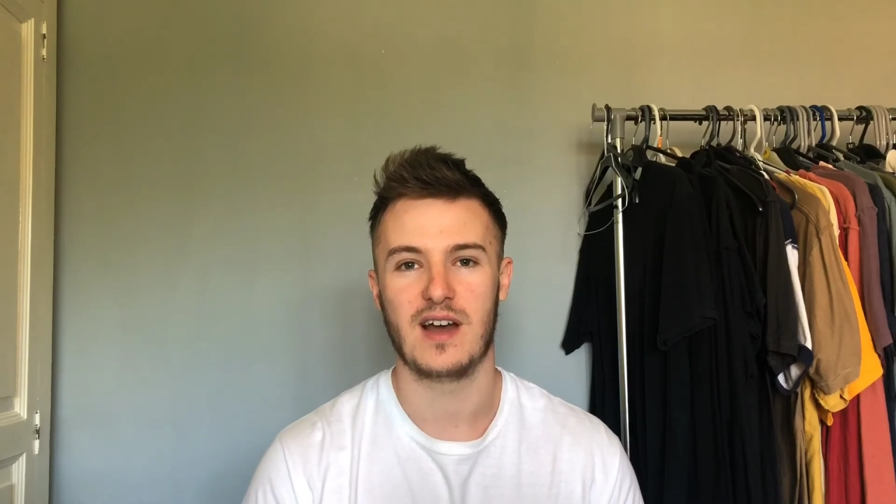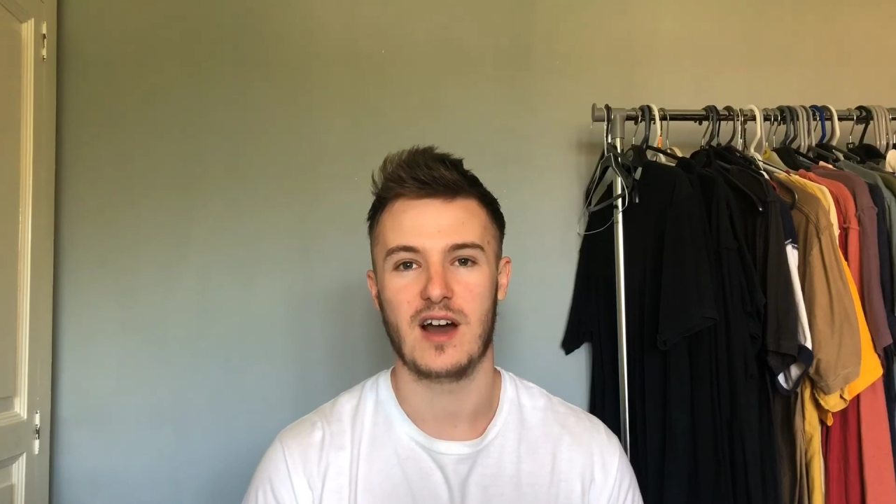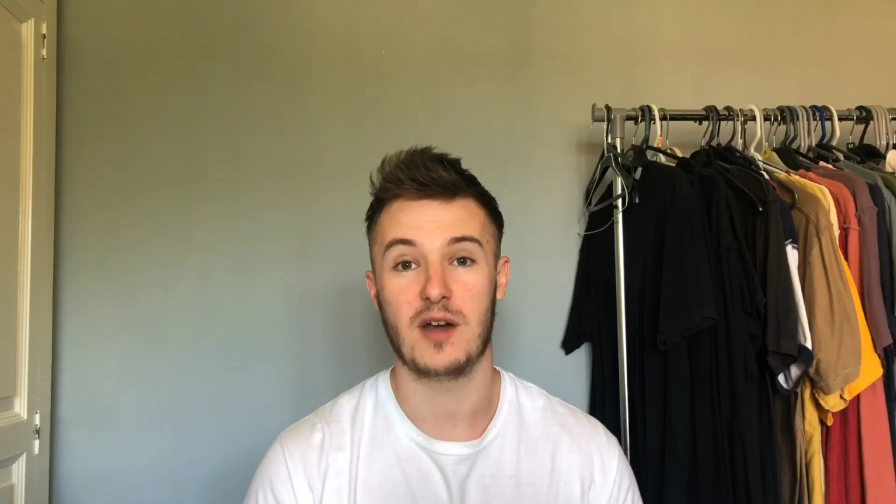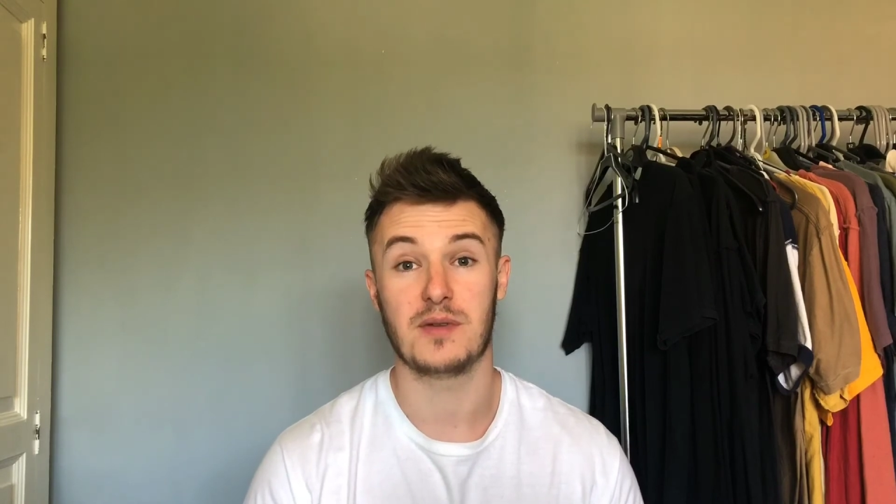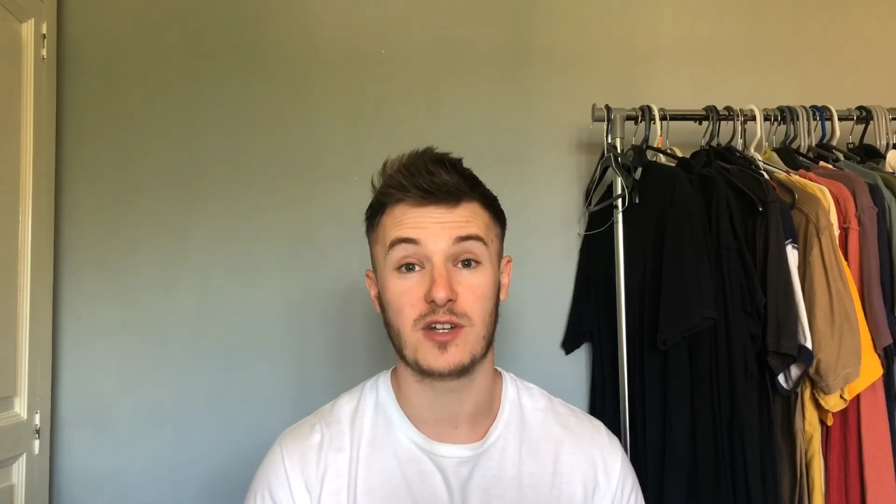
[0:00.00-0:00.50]

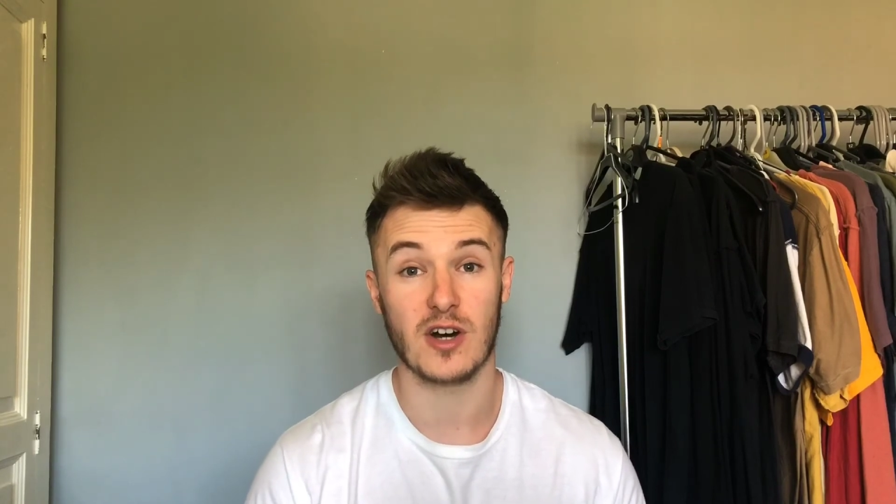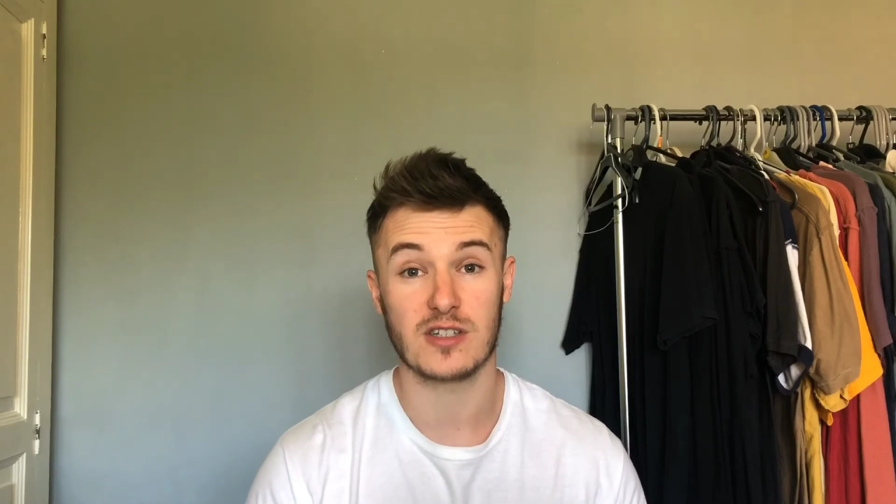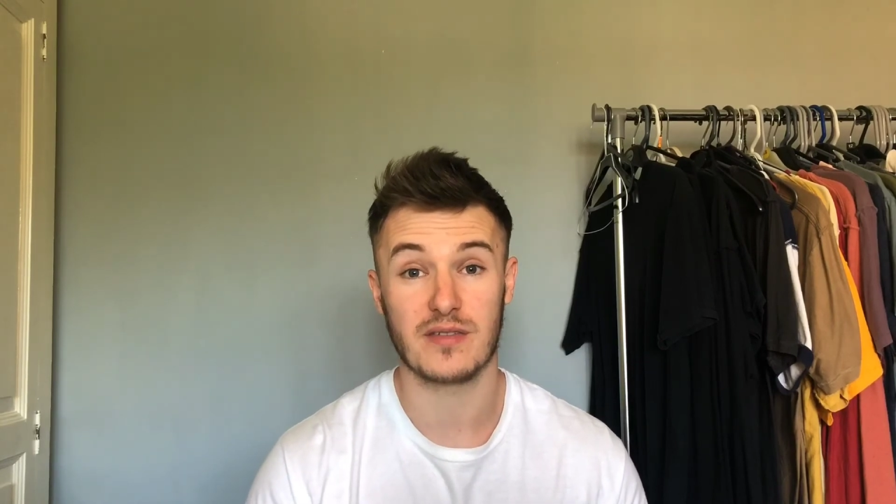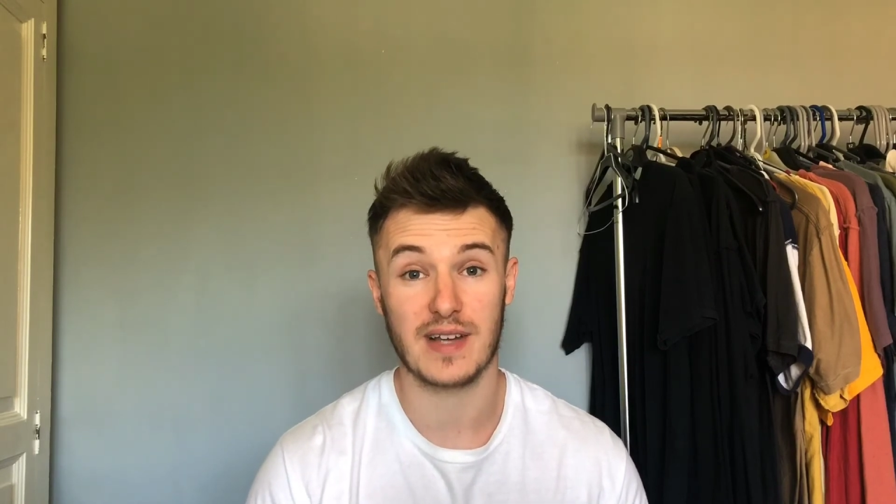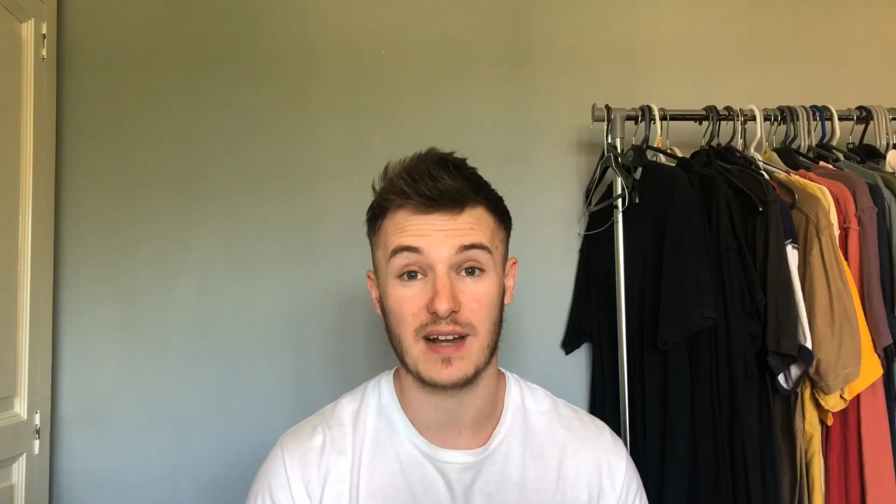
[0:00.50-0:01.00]
I hope you got
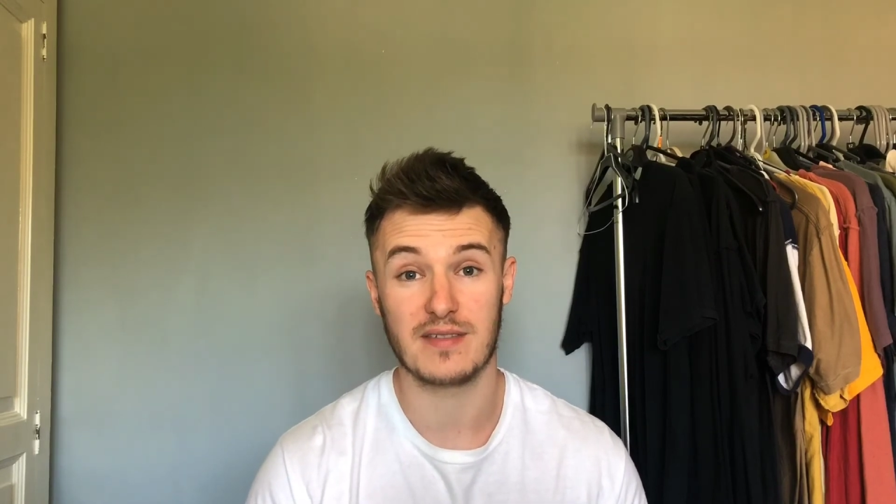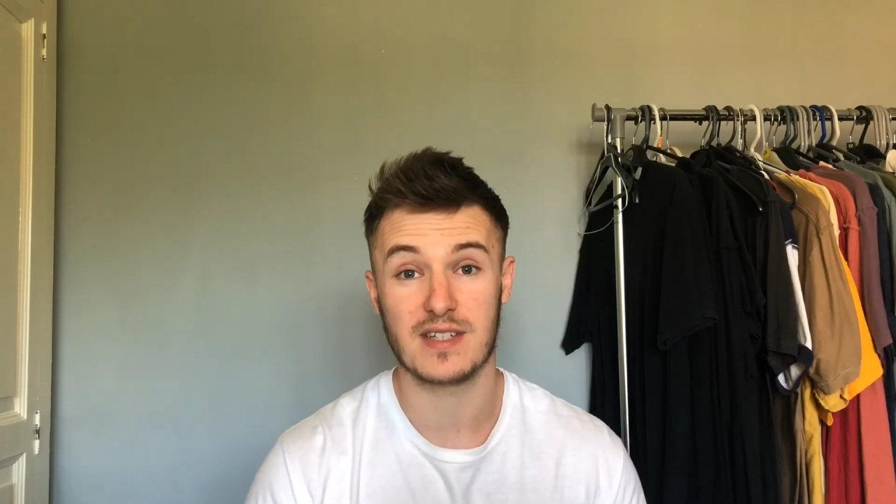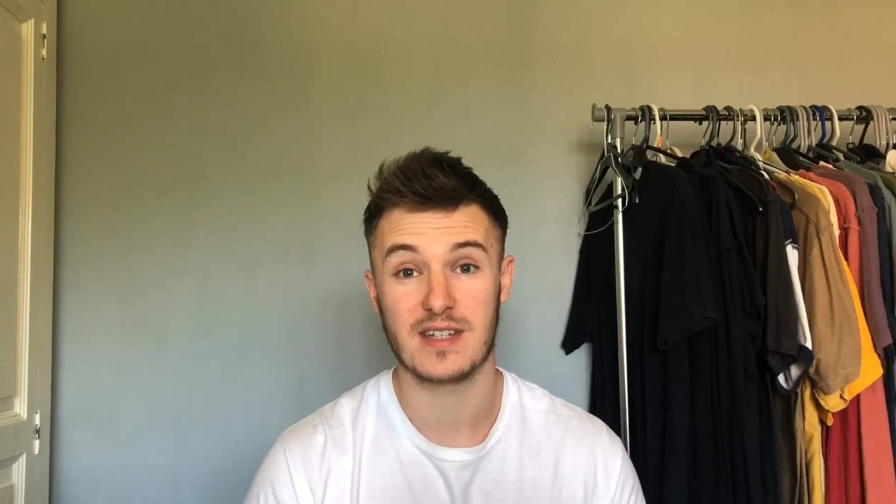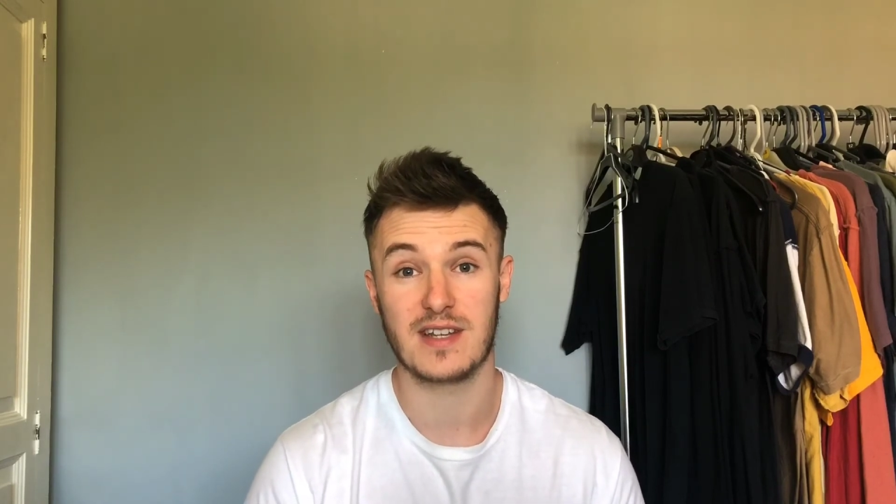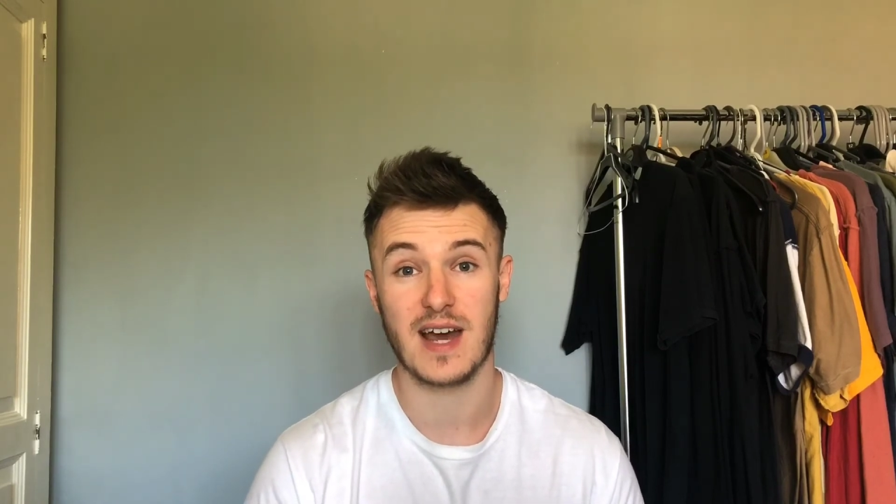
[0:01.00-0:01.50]
something out of this
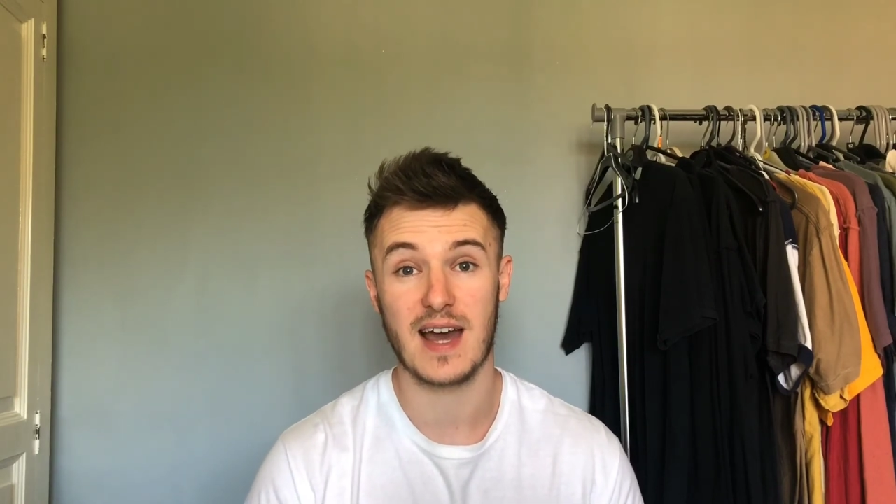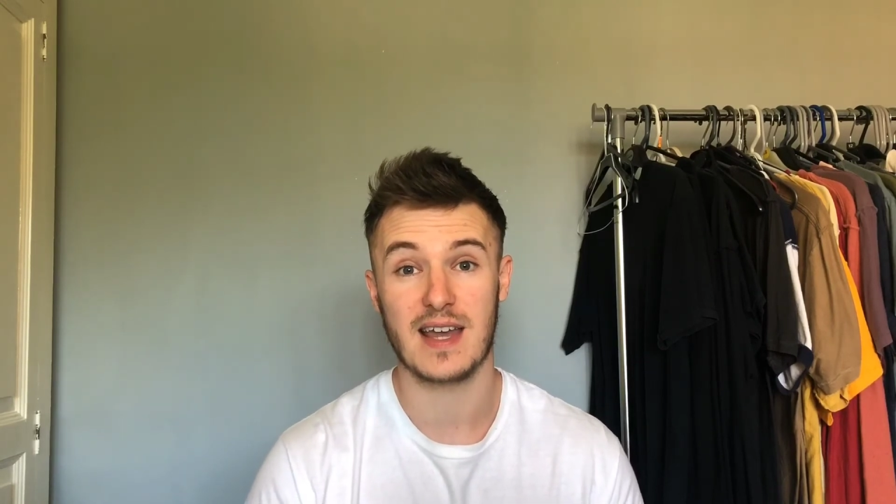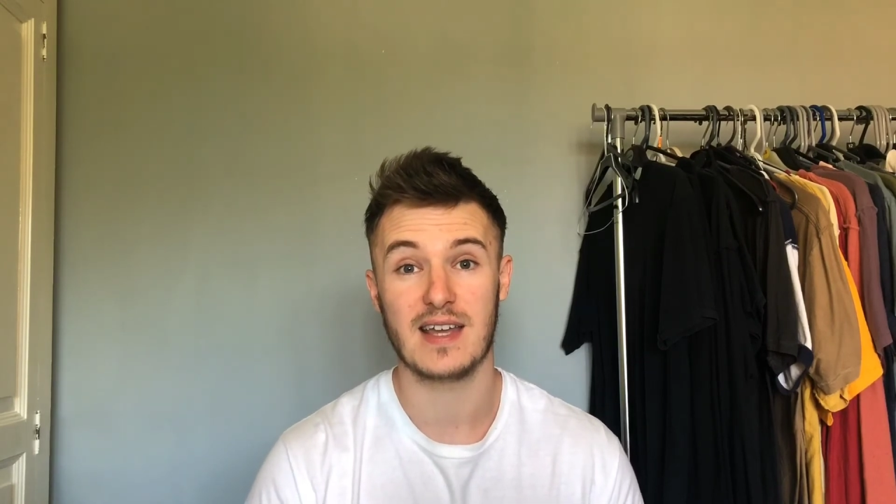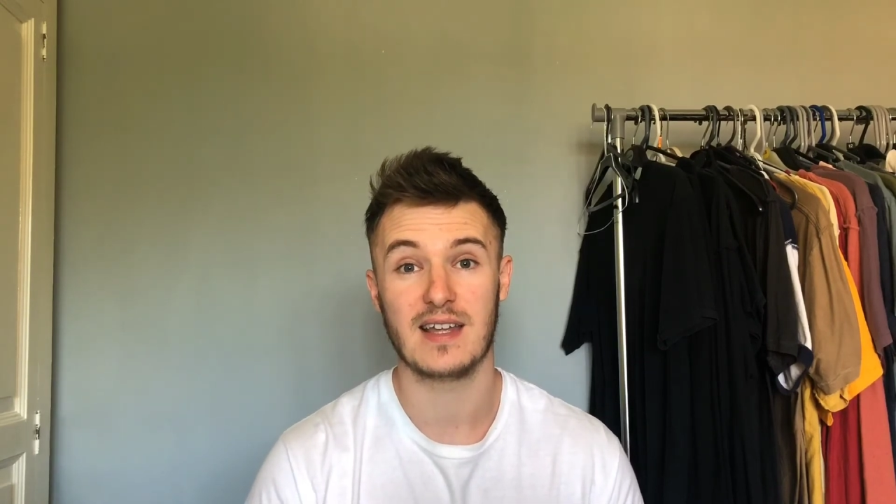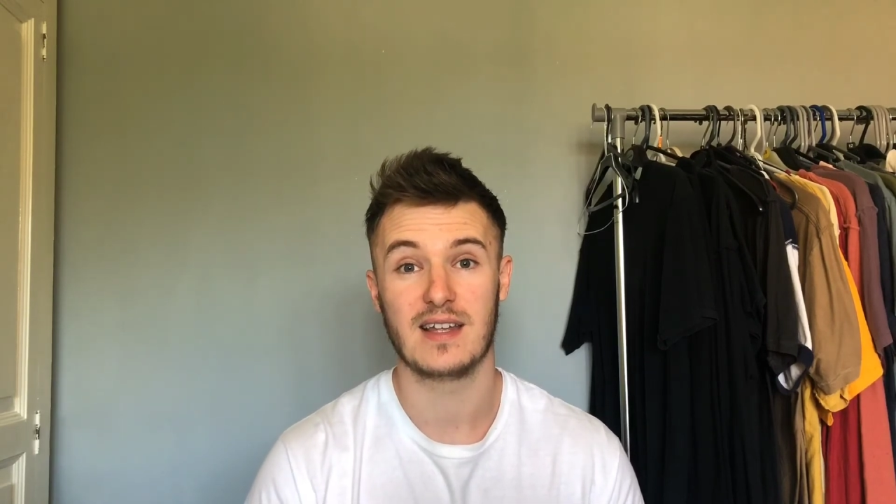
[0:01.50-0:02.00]

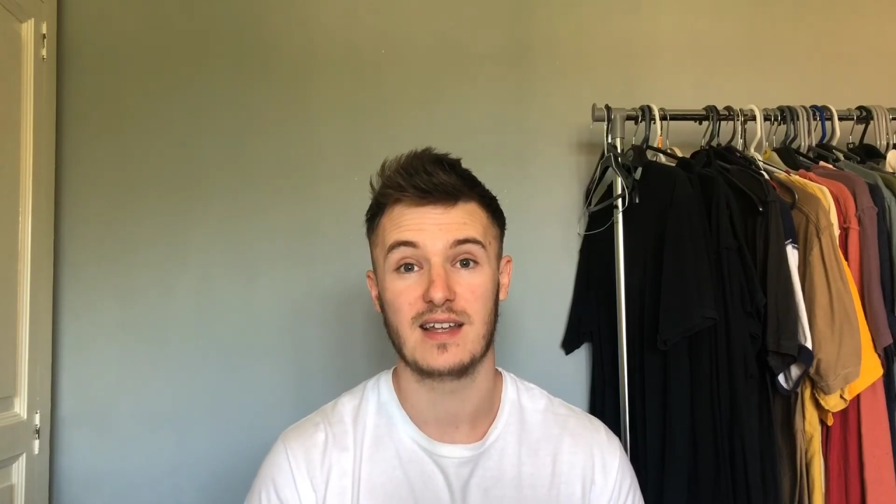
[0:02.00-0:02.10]
today.